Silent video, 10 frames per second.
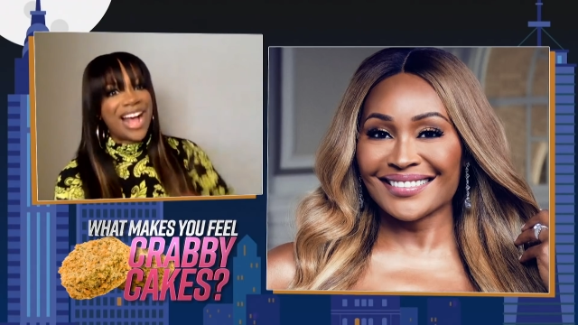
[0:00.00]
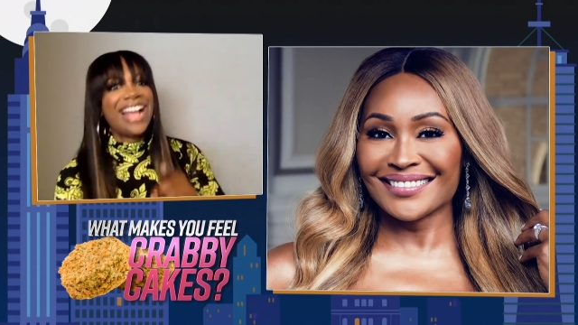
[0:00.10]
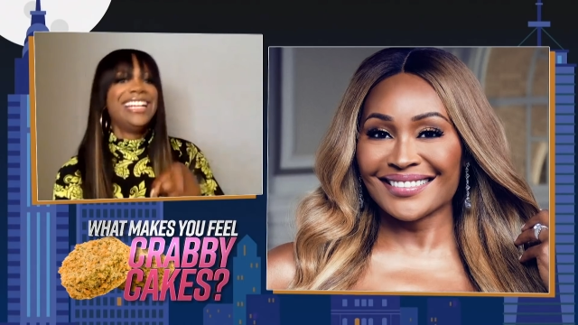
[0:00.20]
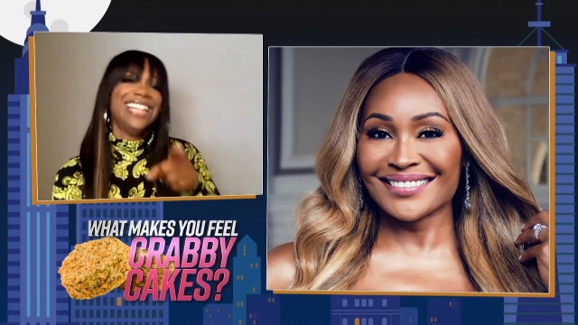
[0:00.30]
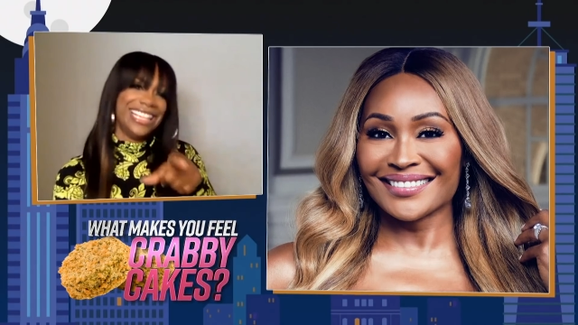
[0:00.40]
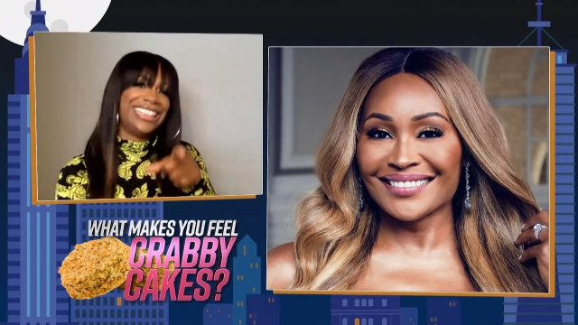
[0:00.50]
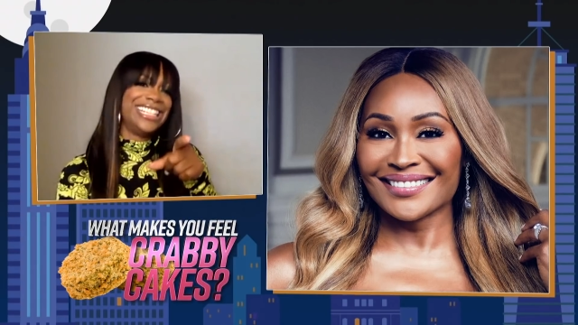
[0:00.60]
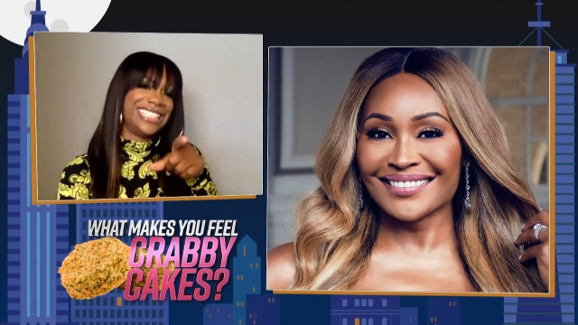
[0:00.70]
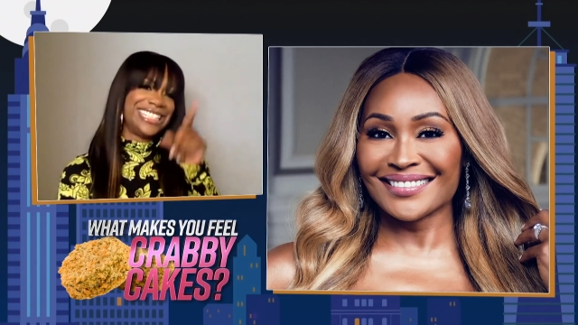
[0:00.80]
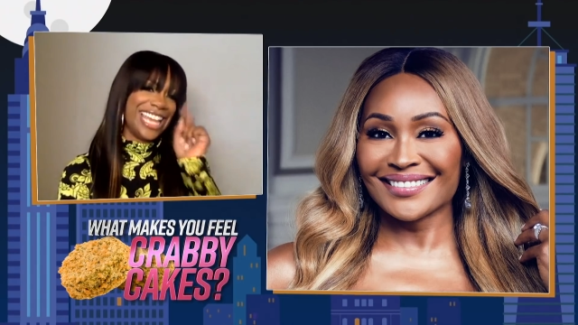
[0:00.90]
Speaker 1: find
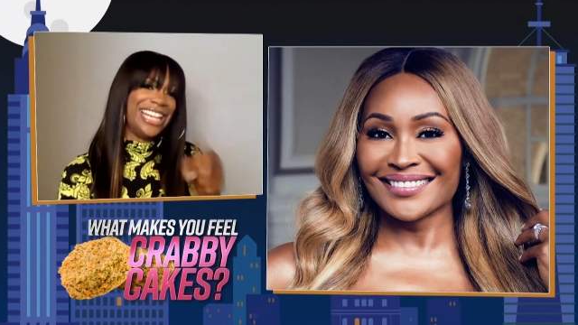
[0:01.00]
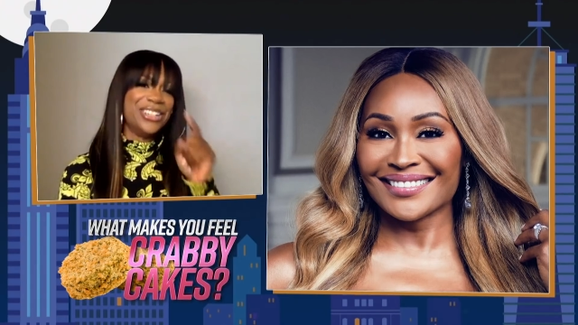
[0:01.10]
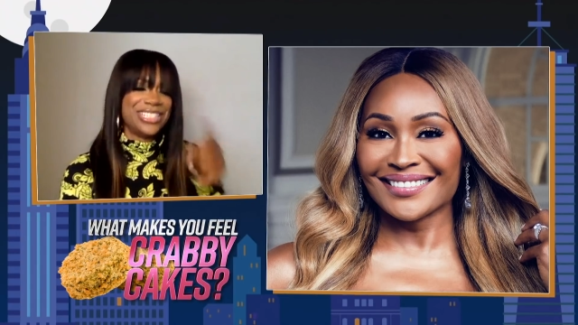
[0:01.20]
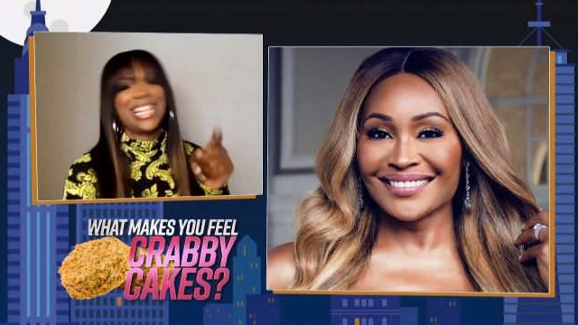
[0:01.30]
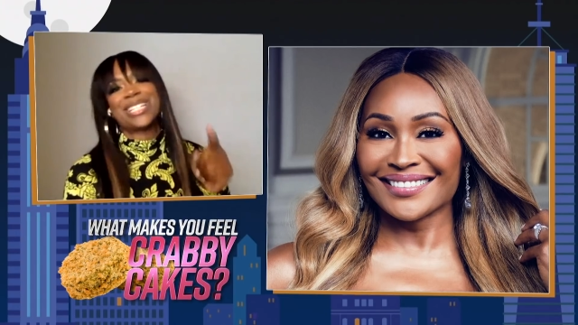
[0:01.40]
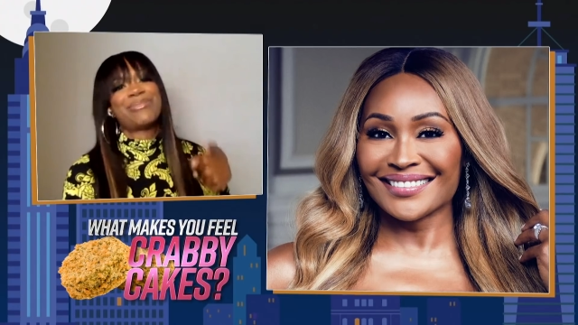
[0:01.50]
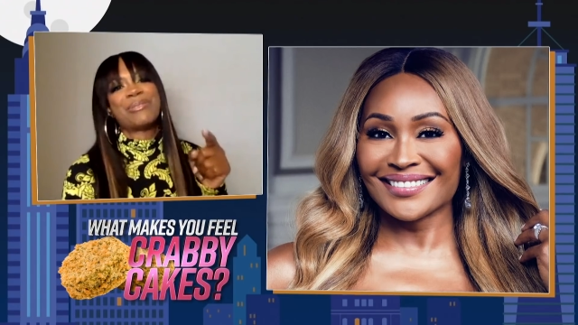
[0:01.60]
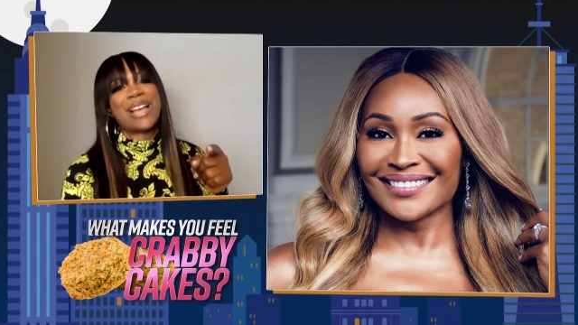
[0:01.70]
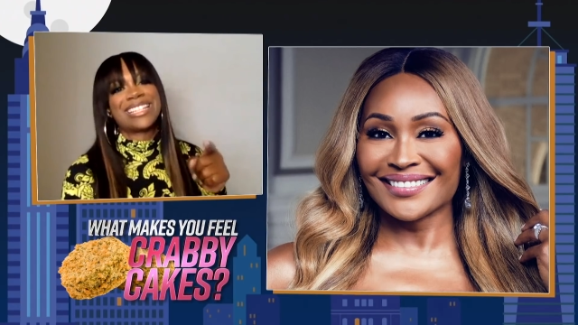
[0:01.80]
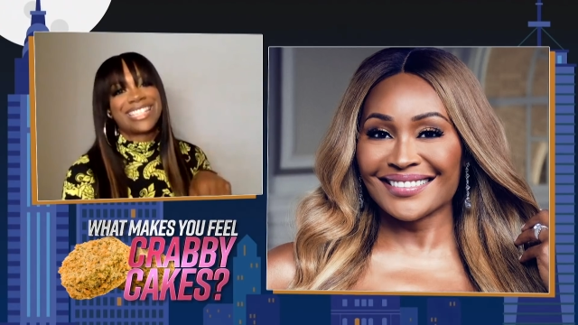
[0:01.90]
nothing that
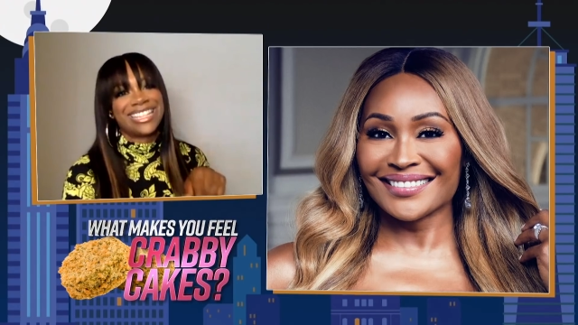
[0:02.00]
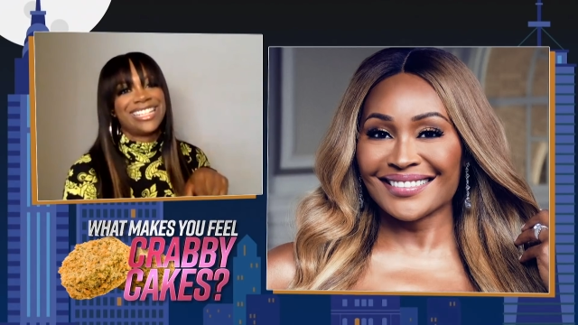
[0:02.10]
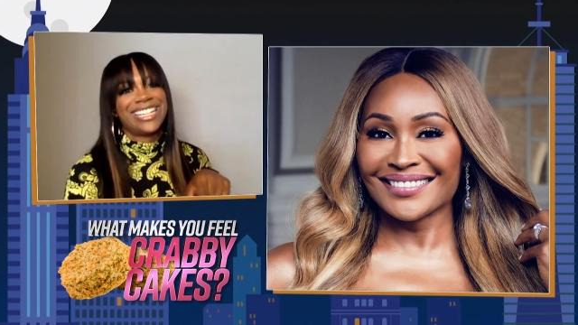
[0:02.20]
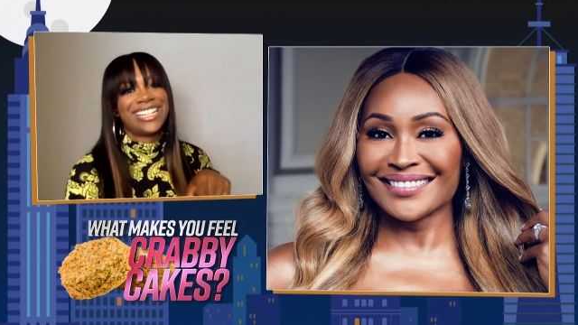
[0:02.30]
irritates me about Cynthia.